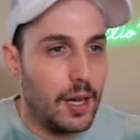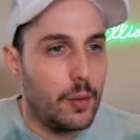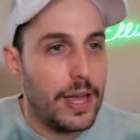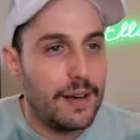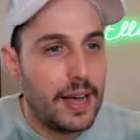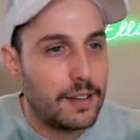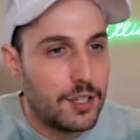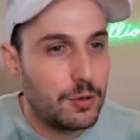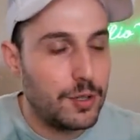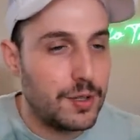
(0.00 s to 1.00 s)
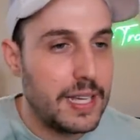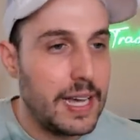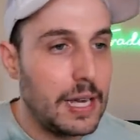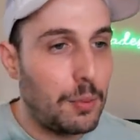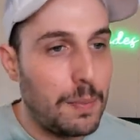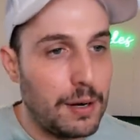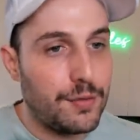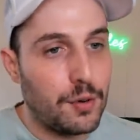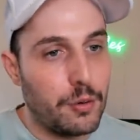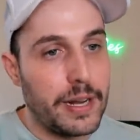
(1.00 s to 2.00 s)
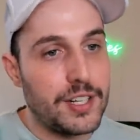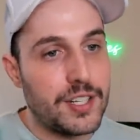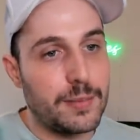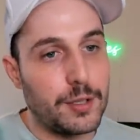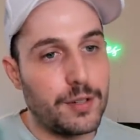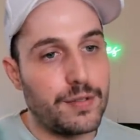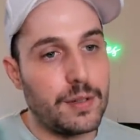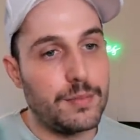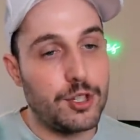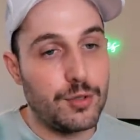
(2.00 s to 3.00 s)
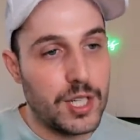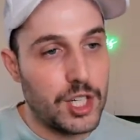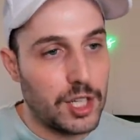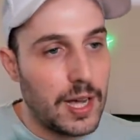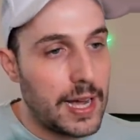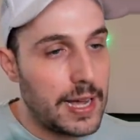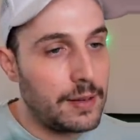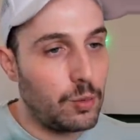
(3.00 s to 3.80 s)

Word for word: we have alex kruger saying prepare for a range similar from june to july